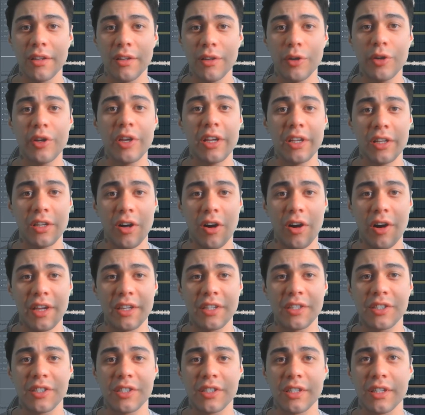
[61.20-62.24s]
looking
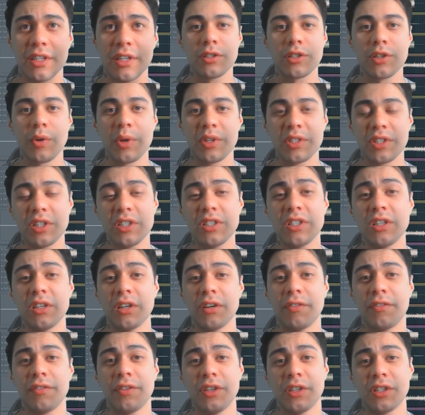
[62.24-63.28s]
nice so it's
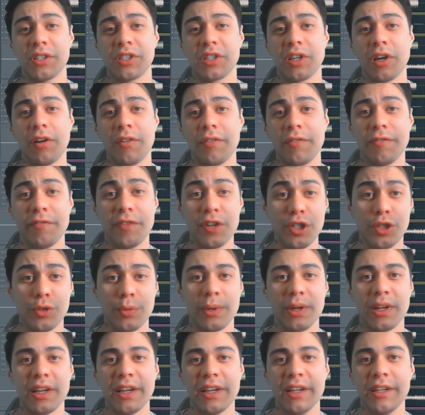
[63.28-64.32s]
easier for yourself
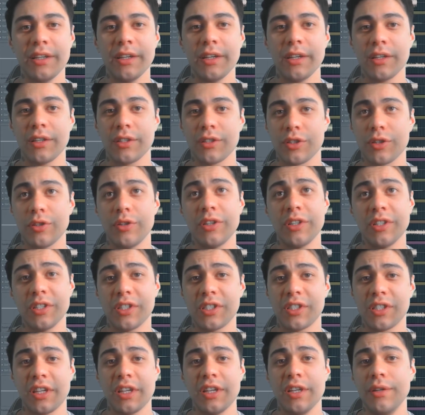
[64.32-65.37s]
visually so you can
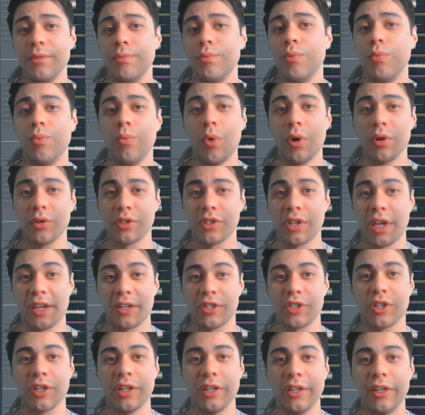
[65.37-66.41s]
see what's
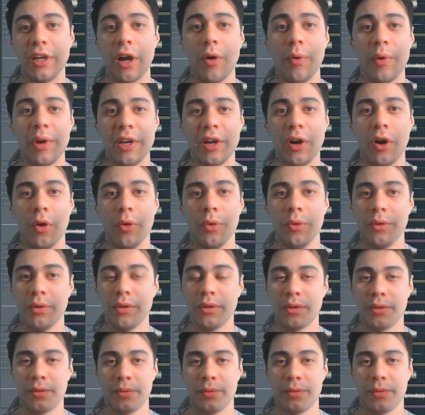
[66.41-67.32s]
actually going on.